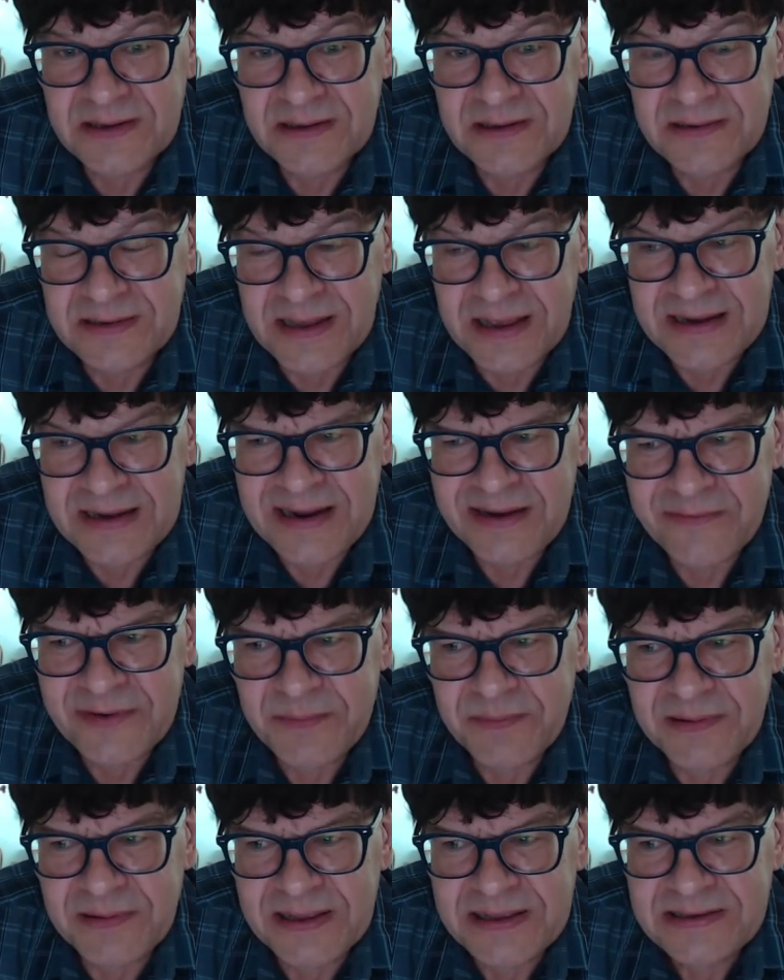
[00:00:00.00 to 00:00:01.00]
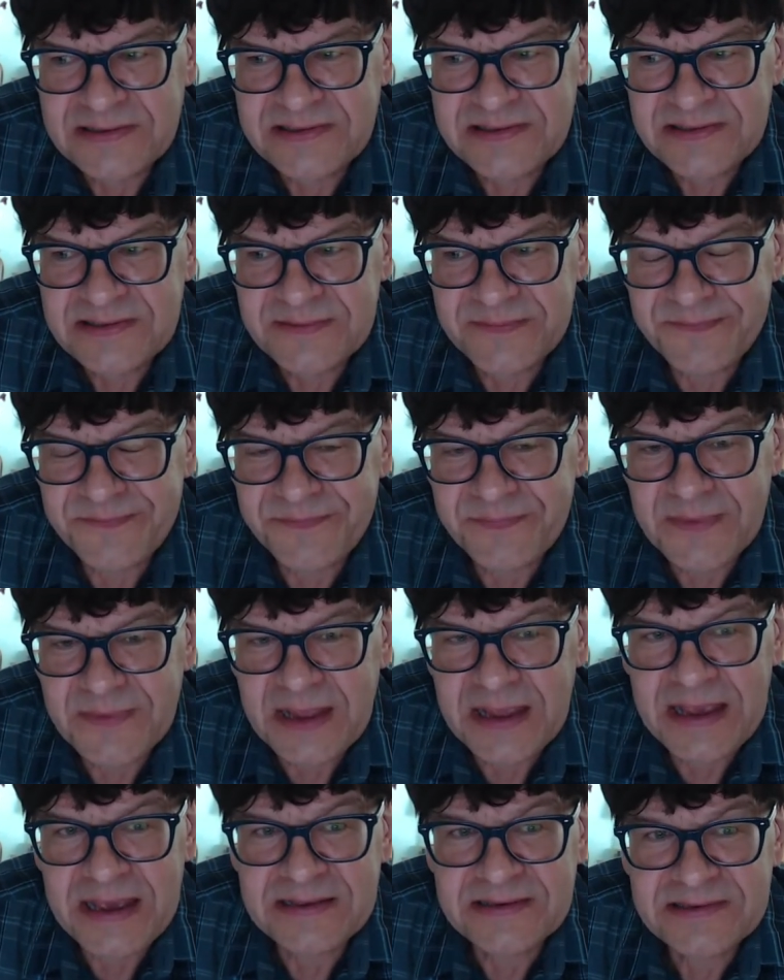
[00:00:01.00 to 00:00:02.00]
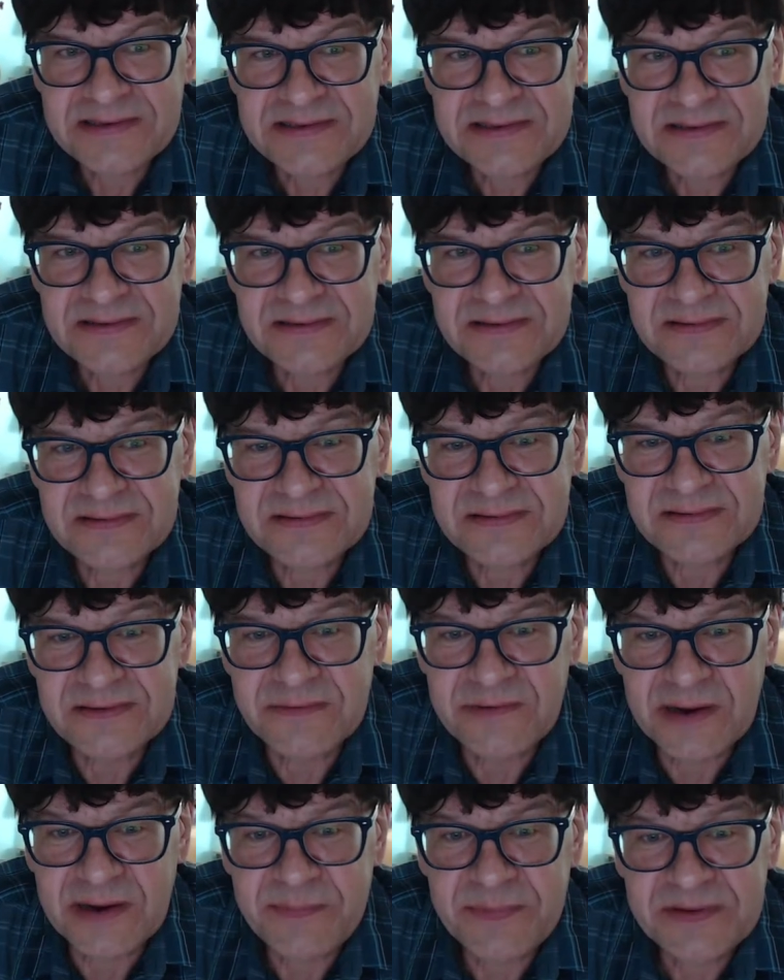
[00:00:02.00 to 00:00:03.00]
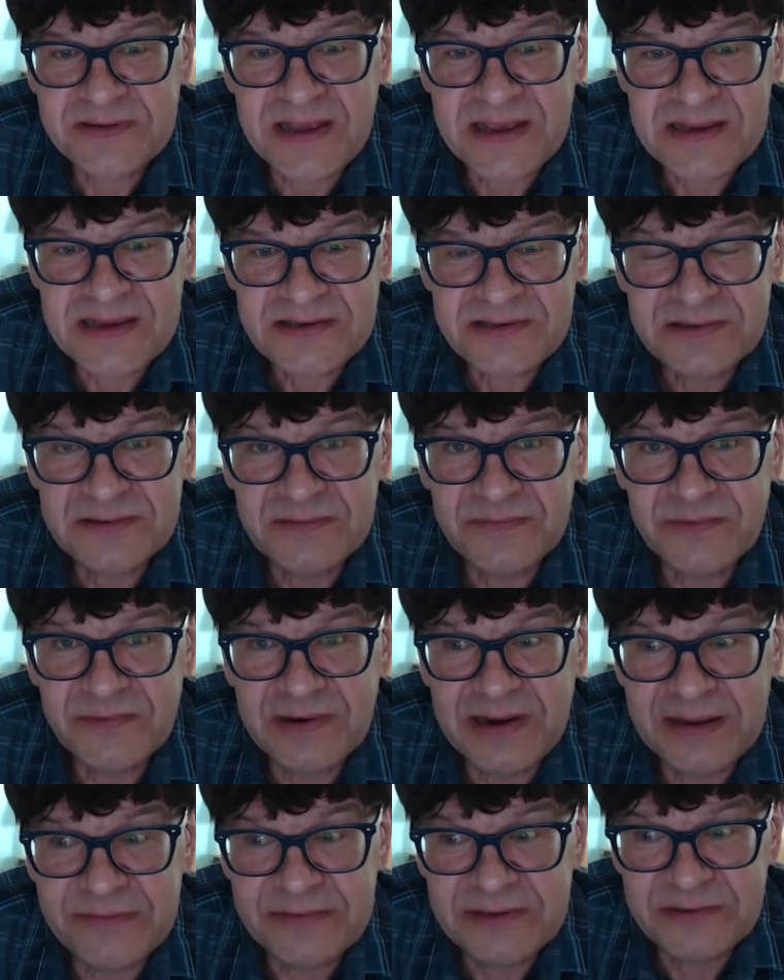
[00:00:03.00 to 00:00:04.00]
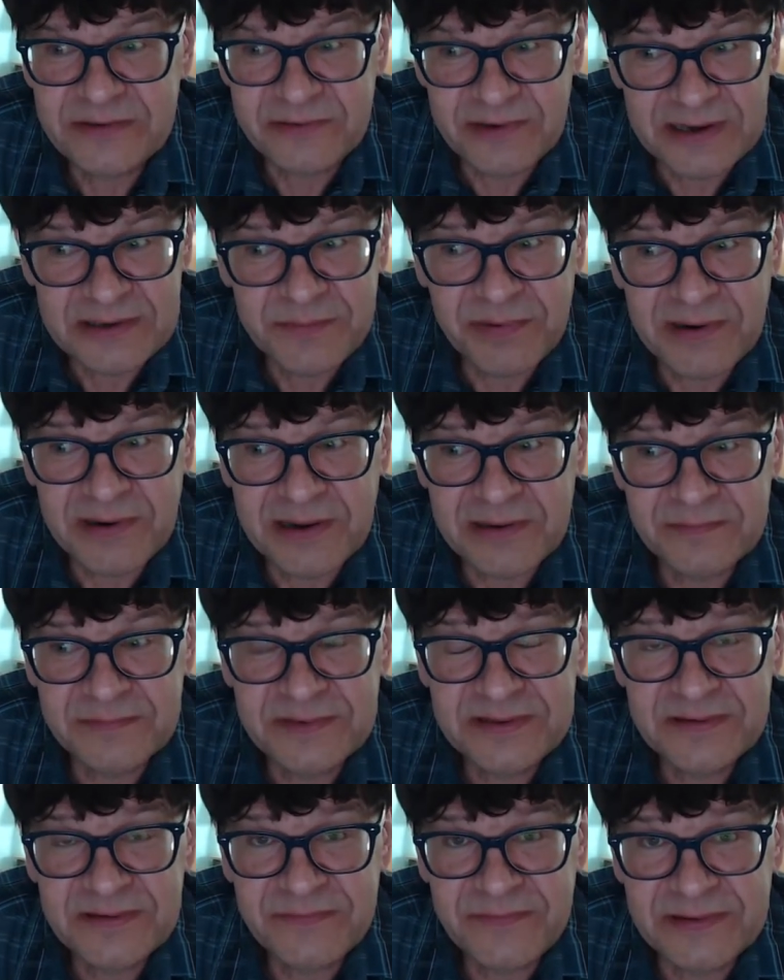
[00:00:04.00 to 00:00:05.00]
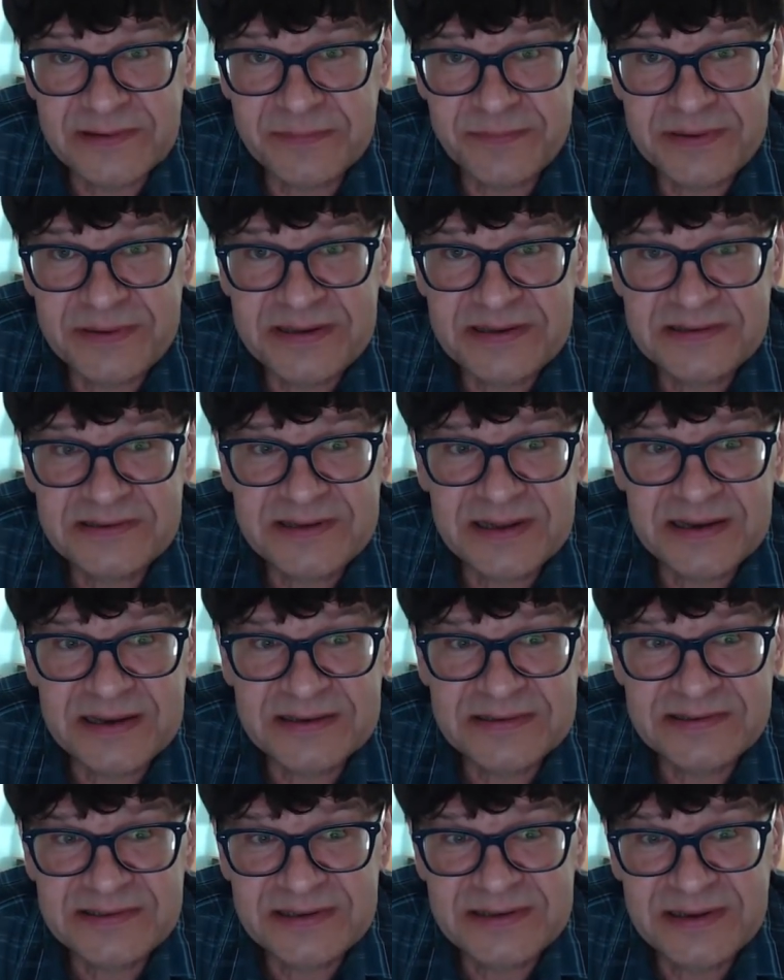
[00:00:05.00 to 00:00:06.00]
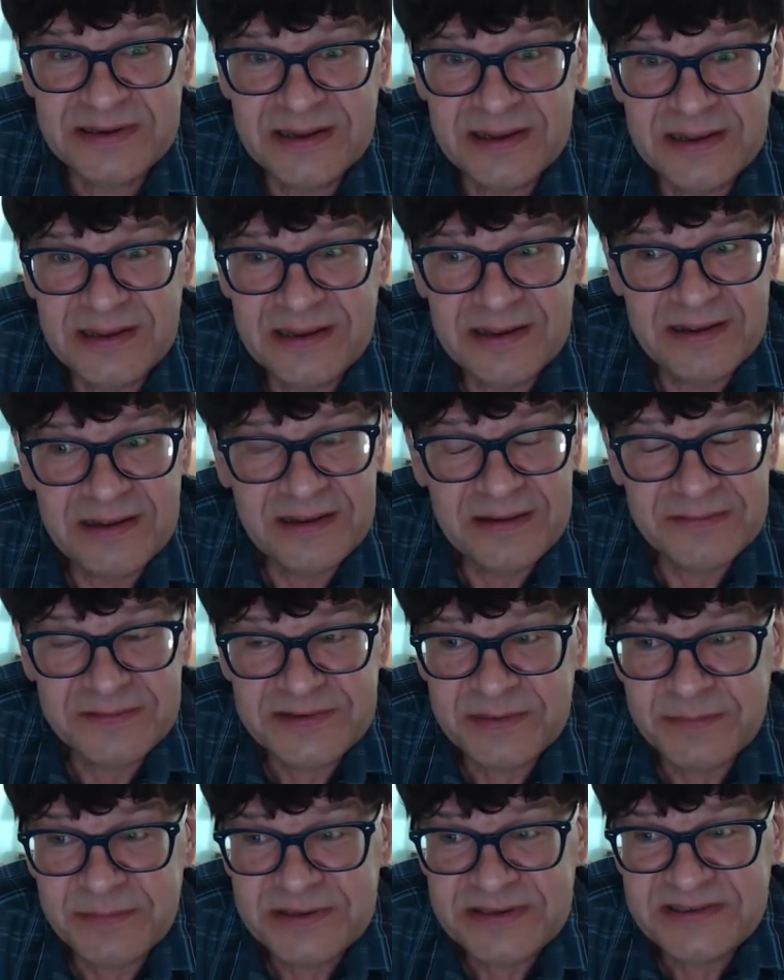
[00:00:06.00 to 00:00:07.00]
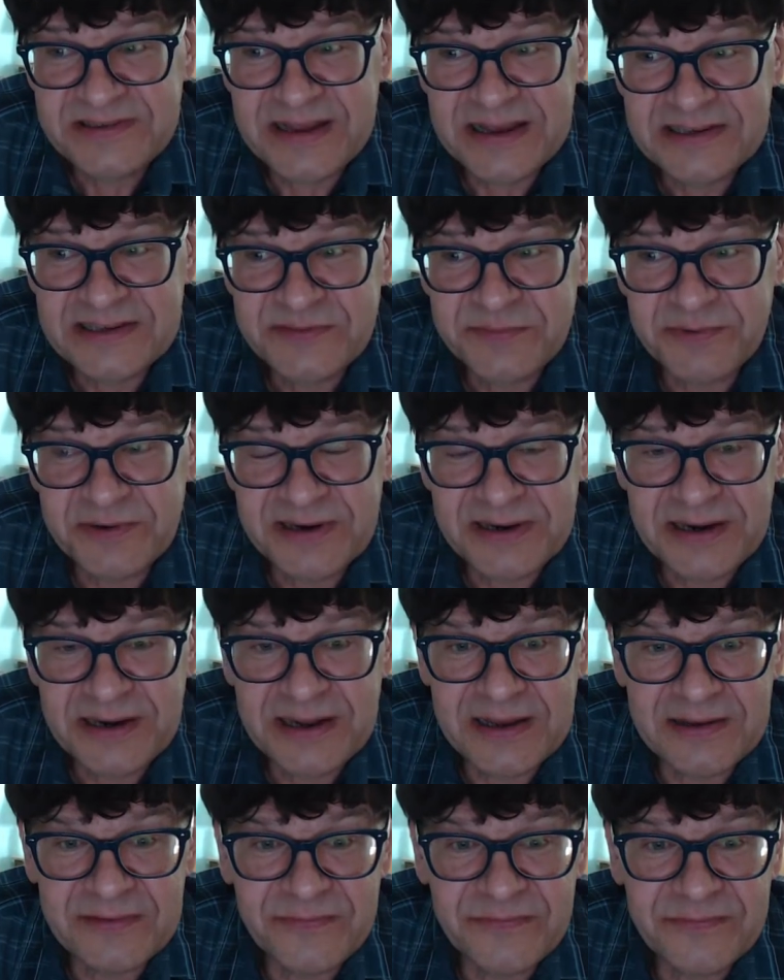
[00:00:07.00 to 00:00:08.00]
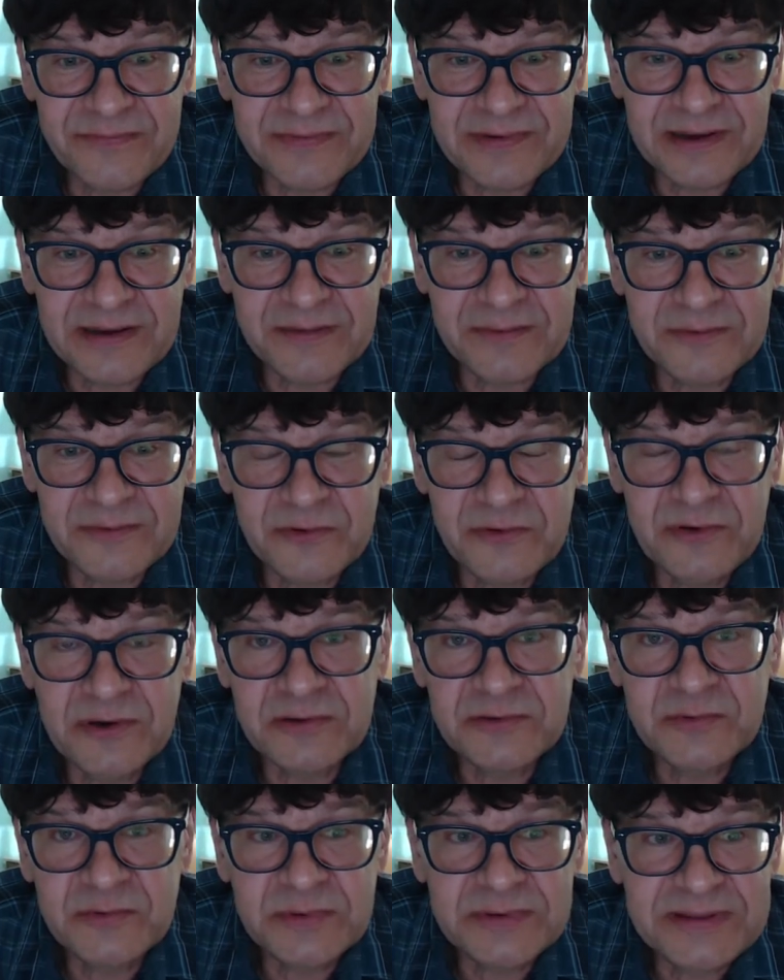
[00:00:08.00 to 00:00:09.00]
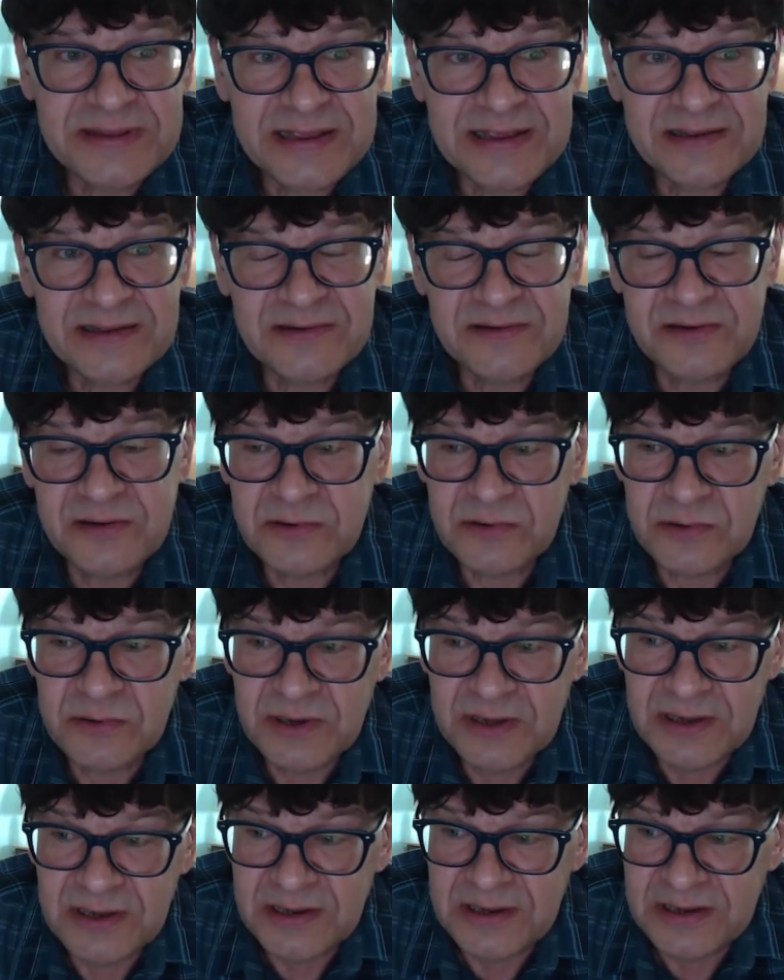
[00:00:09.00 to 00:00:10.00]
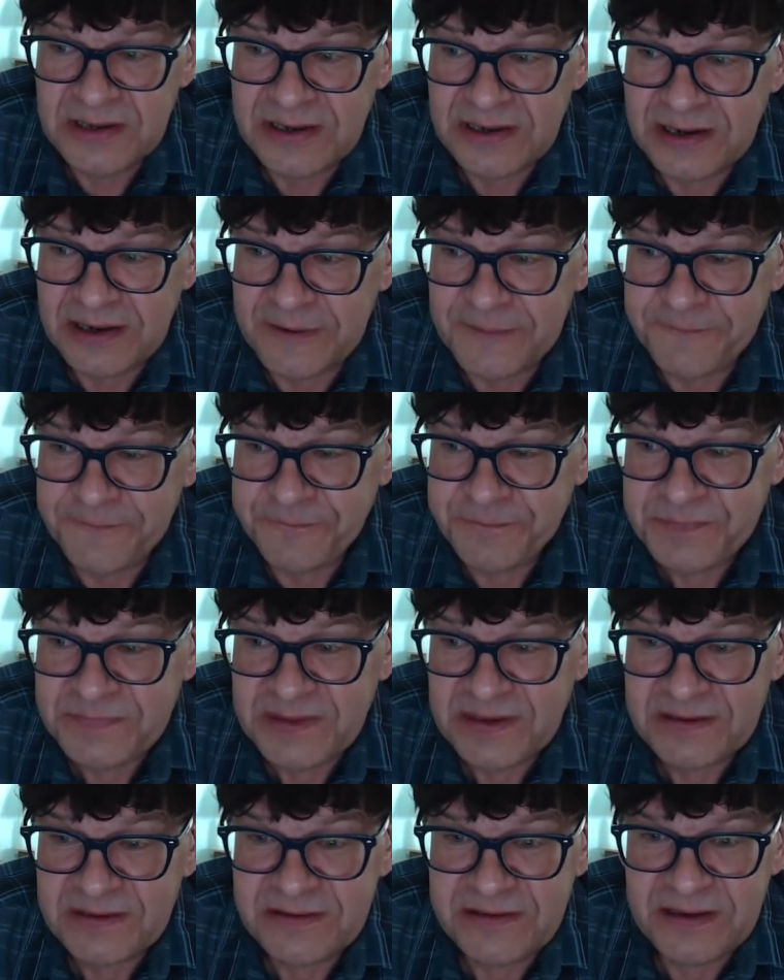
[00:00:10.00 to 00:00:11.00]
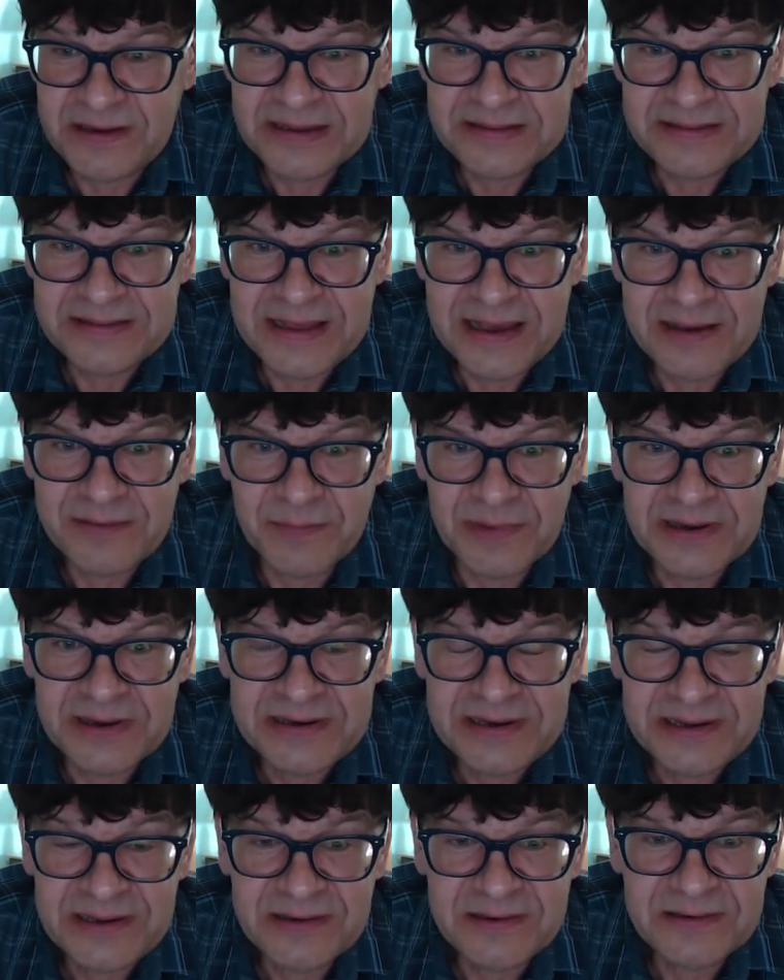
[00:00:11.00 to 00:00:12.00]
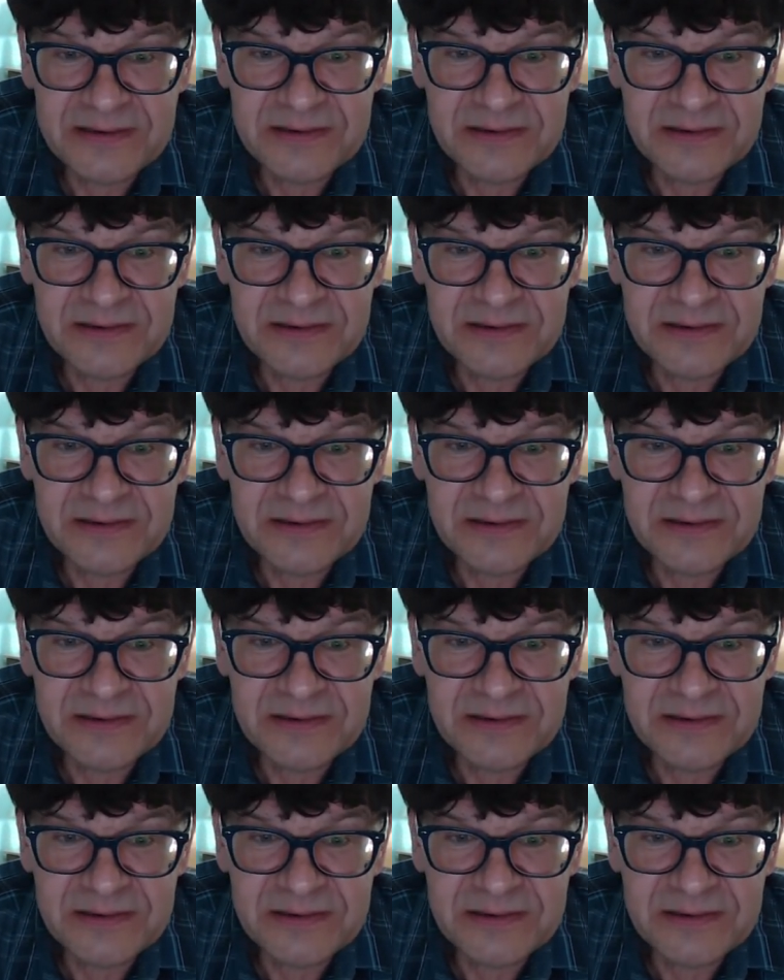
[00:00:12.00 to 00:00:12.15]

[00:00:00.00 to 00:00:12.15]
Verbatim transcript: not every place has the reputation for having the drug problem that the Philippines does. And if somebody's desperate enough, uh, who knows what they could do um, to get that money.